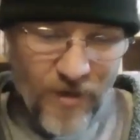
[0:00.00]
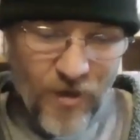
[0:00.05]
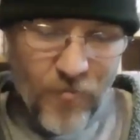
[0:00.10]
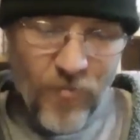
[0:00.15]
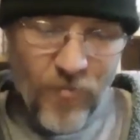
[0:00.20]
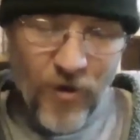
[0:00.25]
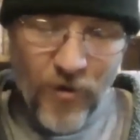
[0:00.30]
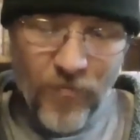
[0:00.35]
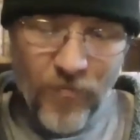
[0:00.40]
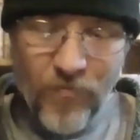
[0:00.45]

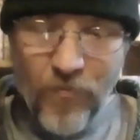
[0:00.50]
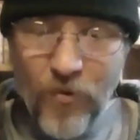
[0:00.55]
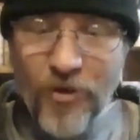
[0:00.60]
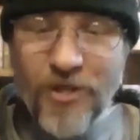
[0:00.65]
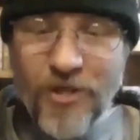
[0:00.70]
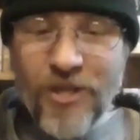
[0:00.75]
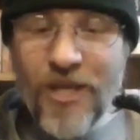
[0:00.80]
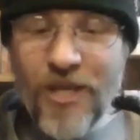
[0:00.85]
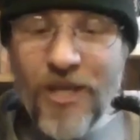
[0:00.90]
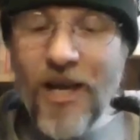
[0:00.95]
But
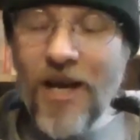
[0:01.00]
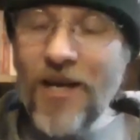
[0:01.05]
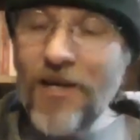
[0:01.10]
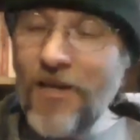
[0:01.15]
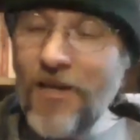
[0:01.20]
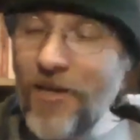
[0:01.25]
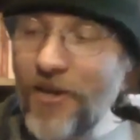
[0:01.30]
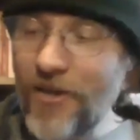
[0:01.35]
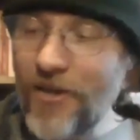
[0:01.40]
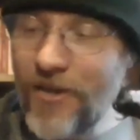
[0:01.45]
what you got
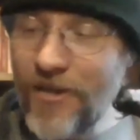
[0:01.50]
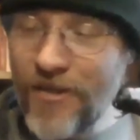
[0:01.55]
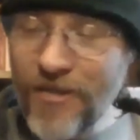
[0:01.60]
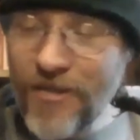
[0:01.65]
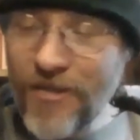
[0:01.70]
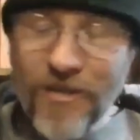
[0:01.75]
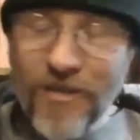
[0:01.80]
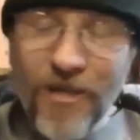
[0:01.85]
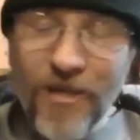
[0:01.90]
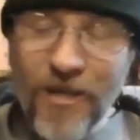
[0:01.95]
here
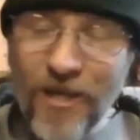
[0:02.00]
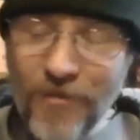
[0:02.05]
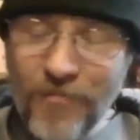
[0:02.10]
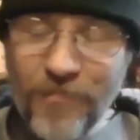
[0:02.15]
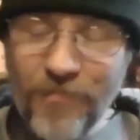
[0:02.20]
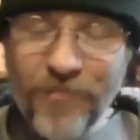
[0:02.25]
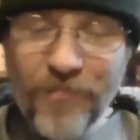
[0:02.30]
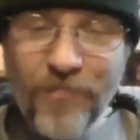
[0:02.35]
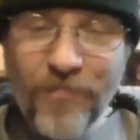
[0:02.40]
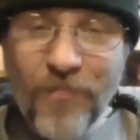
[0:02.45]
is
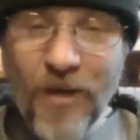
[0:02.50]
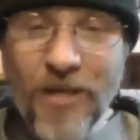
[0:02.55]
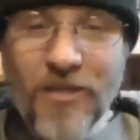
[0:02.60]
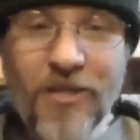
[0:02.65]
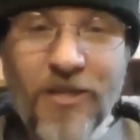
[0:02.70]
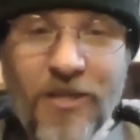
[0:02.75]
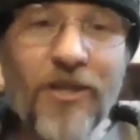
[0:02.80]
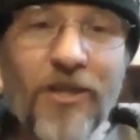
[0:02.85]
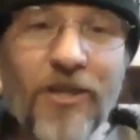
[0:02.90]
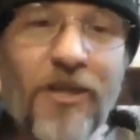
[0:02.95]

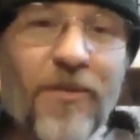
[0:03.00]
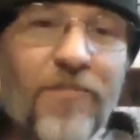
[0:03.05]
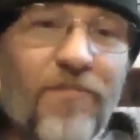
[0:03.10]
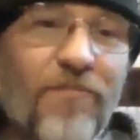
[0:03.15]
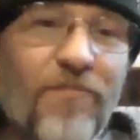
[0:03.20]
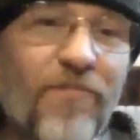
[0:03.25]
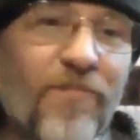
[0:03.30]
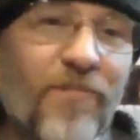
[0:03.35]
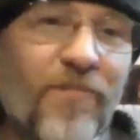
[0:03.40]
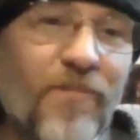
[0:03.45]
basically
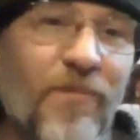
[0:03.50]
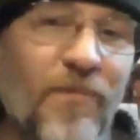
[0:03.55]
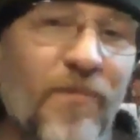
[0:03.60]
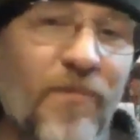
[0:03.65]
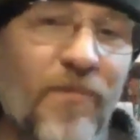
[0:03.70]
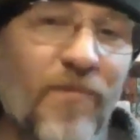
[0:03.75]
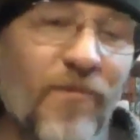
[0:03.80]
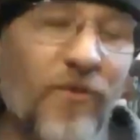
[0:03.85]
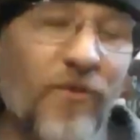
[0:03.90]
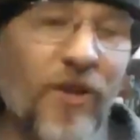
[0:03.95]

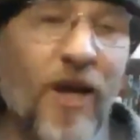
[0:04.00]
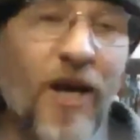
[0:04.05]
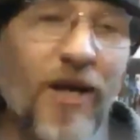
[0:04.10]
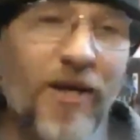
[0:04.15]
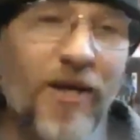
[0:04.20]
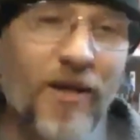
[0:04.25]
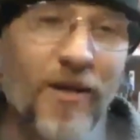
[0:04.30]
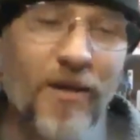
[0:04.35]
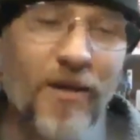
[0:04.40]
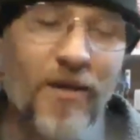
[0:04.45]

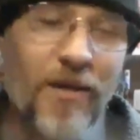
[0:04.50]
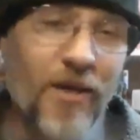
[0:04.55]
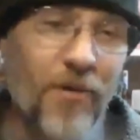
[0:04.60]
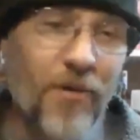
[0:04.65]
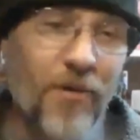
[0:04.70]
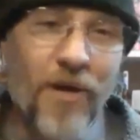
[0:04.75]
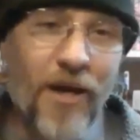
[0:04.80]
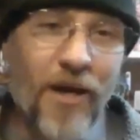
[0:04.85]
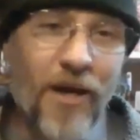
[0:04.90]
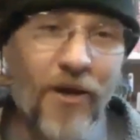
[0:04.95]
Vlad the
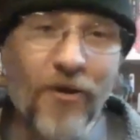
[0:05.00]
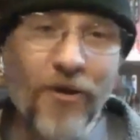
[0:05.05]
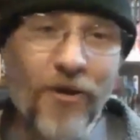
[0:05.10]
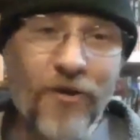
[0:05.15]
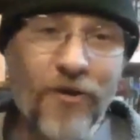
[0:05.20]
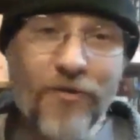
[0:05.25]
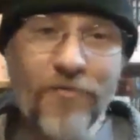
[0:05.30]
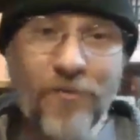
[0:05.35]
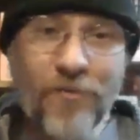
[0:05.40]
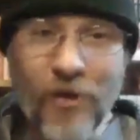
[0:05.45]

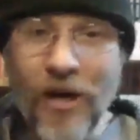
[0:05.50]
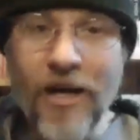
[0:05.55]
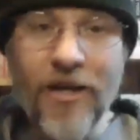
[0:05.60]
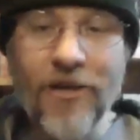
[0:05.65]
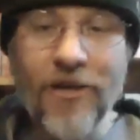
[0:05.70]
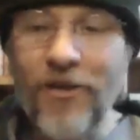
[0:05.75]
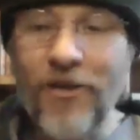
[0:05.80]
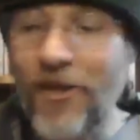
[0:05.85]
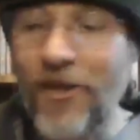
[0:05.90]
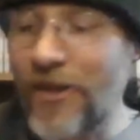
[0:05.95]
Impaler,
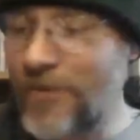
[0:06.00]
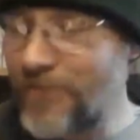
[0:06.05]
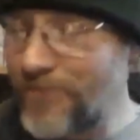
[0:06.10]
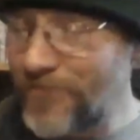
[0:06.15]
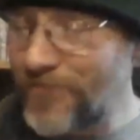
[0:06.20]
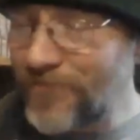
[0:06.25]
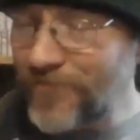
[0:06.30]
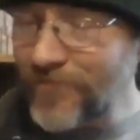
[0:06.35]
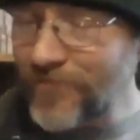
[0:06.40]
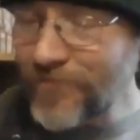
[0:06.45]
Dracula,
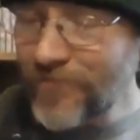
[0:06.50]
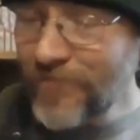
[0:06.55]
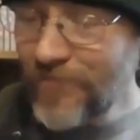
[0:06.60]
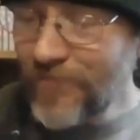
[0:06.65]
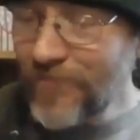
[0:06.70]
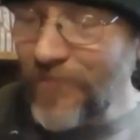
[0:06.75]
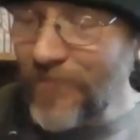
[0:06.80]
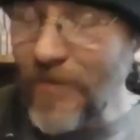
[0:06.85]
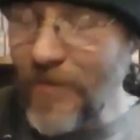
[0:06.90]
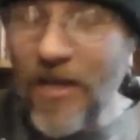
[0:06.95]

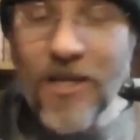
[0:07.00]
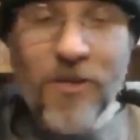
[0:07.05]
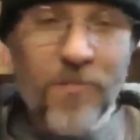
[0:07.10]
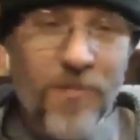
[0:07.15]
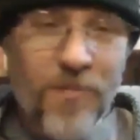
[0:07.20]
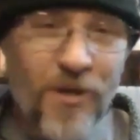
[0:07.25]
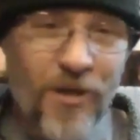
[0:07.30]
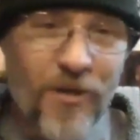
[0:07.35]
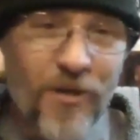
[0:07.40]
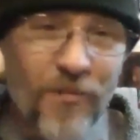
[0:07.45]
has
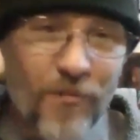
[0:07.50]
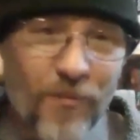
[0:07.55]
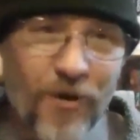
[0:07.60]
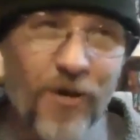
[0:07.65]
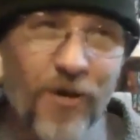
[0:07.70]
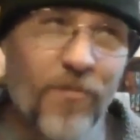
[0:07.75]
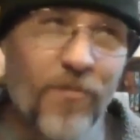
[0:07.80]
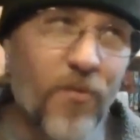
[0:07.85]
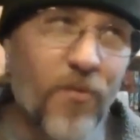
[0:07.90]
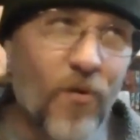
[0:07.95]
been
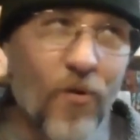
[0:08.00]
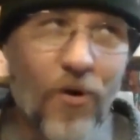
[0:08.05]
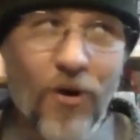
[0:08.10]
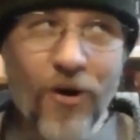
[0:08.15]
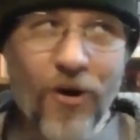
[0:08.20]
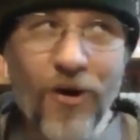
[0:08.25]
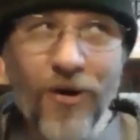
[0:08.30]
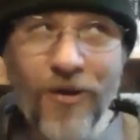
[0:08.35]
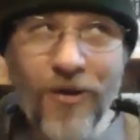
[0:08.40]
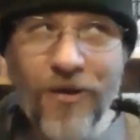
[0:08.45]

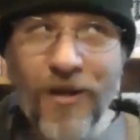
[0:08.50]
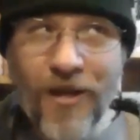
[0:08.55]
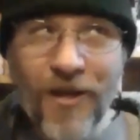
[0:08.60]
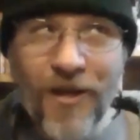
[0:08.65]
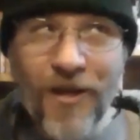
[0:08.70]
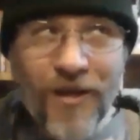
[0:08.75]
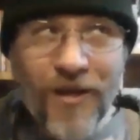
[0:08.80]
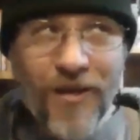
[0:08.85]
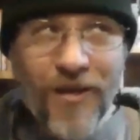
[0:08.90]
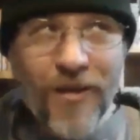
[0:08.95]
reborn
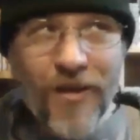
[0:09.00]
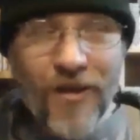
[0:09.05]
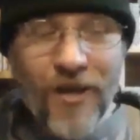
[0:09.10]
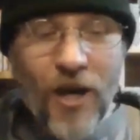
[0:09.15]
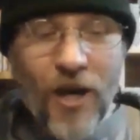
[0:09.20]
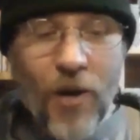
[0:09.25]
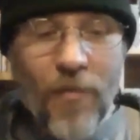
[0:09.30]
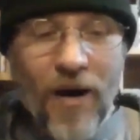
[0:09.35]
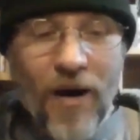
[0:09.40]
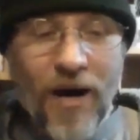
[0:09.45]

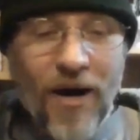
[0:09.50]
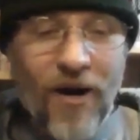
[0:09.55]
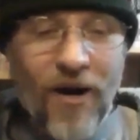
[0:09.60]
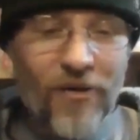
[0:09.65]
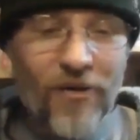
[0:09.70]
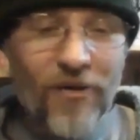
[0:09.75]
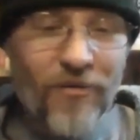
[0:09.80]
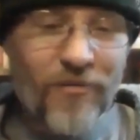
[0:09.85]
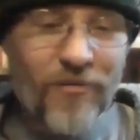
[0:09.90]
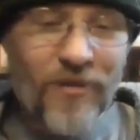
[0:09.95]

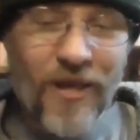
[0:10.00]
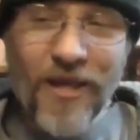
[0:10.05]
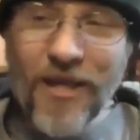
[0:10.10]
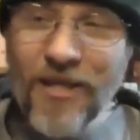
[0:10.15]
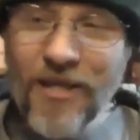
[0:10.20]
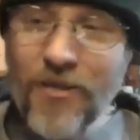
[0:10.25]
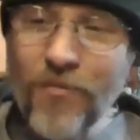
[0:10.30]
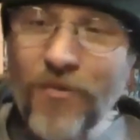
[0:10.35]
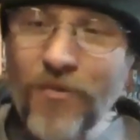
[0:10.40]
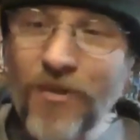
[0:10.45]
about, I
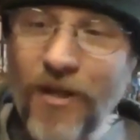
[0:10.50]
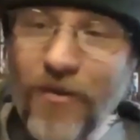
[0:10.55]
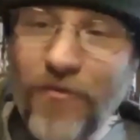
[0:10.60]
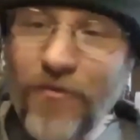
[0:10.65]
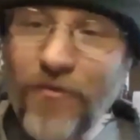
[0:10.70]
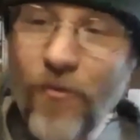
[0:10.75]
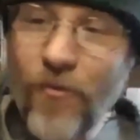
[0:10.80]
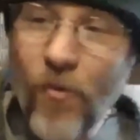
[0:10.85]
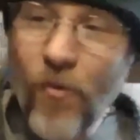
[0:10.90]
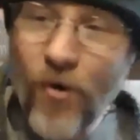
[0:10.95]
guess it was like
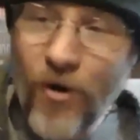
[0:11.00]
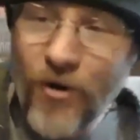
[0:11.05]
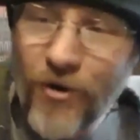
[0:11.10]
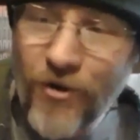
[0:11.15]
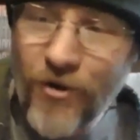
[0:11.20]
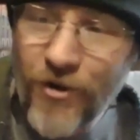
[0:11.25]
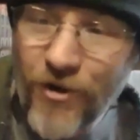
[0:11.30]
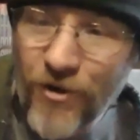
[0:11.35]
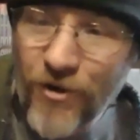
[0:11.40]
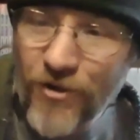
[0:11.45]

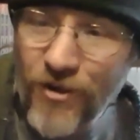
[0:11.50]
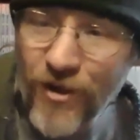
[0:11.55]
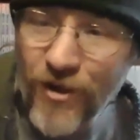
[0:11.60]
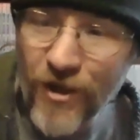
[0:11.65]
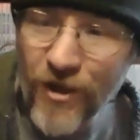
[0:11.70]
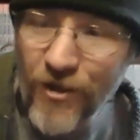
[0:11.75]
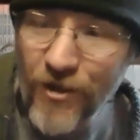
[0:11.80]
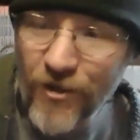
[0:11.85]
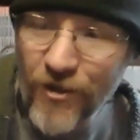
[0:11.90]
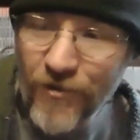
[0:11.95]
400 years
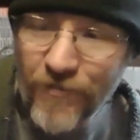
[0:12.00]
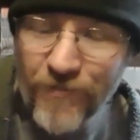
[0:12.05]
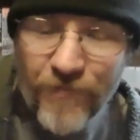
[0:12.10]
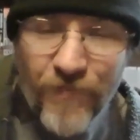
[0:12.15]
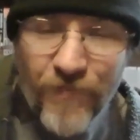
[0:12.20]
later.